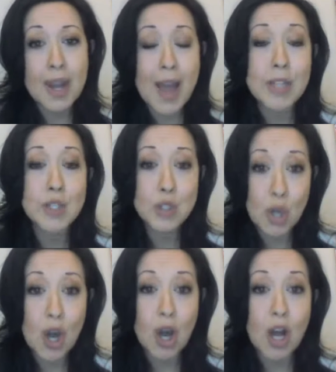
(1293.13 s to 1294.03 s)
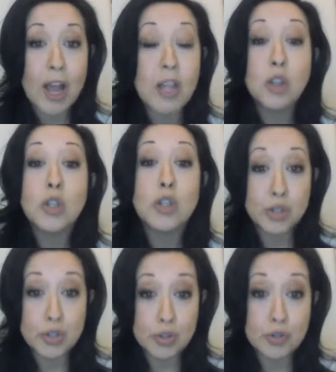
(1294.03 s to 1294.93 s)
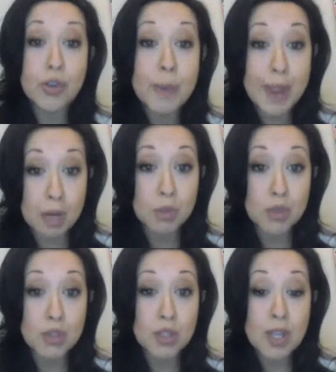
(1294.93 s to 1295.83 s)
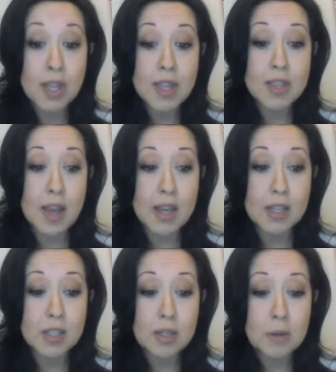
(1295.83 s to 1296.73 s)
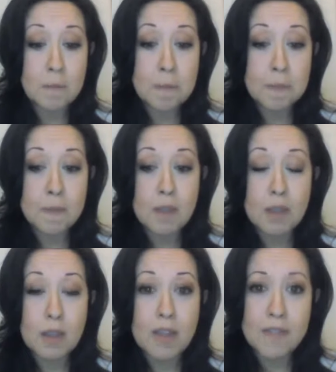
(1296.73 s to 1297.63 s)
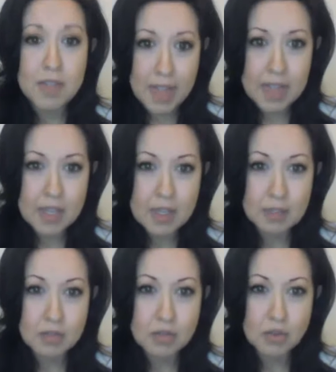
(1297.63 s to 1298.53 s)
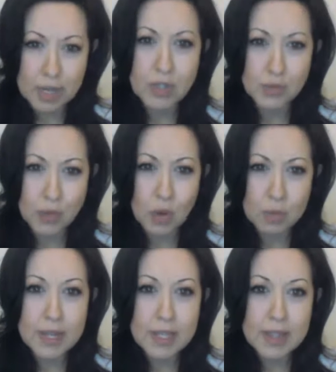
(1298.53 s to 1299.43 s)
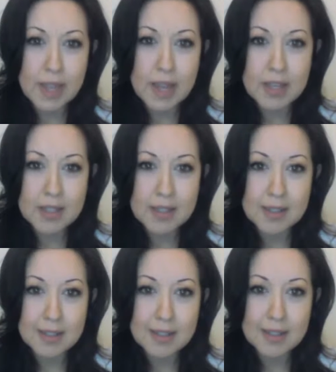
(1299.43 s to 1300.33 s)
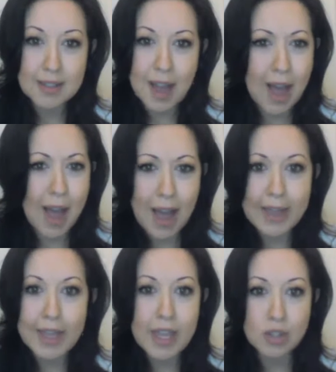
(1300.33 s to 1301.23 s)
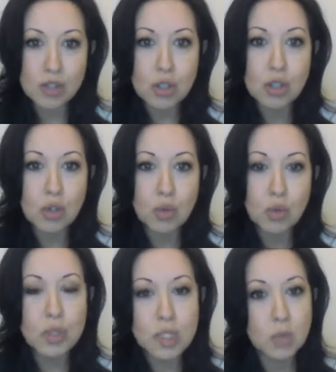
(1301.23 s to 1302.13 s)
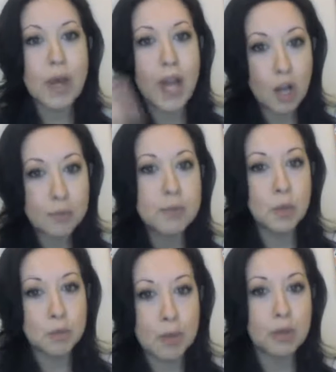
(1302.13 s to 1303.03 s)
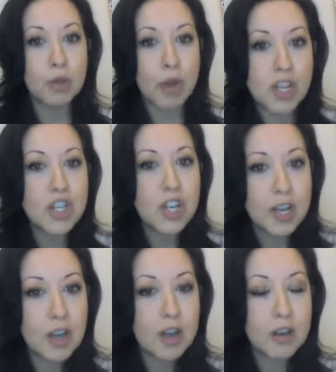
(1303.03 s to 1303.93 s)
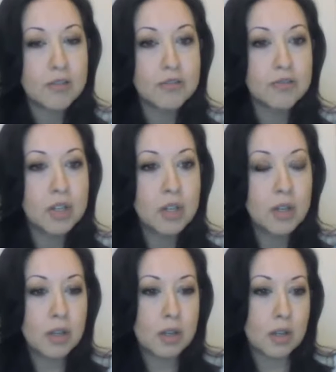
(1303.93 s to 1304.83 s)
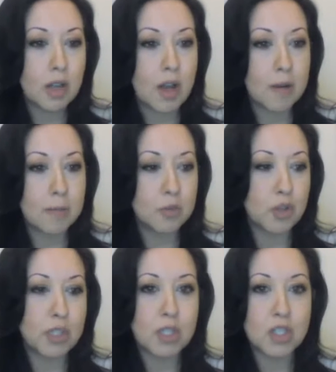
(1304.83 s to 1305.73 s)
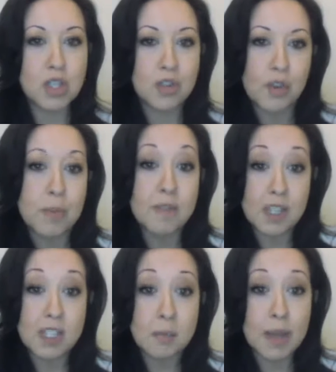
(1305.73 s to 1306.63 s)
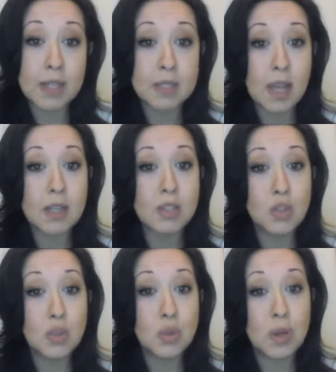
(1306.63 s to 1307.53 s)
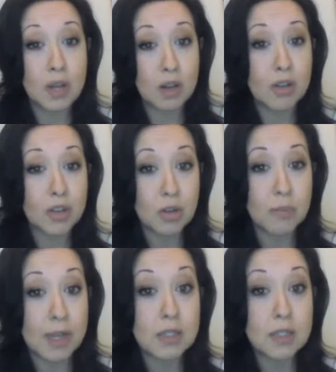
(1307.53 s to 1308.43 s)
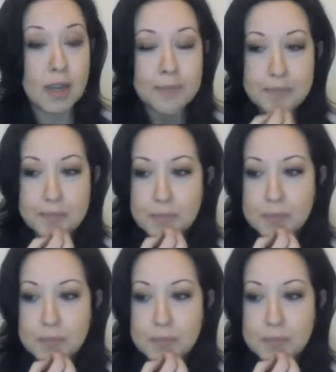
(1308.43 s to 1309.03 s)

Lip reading: And I learned from animals that if they can transform like that, I can too, which is what helped me with my progression of transitioning from the victim mindset into a healthier mindset.